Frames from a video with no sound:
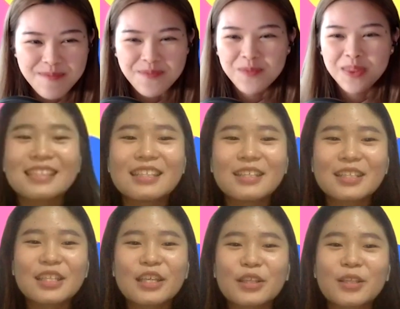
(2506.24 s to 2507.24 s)
If they come
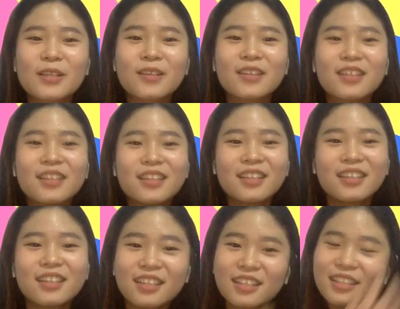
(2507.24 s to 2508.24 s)
into your room, then you deal
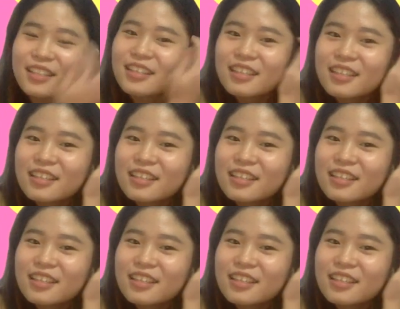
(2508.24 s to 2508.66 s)
with them.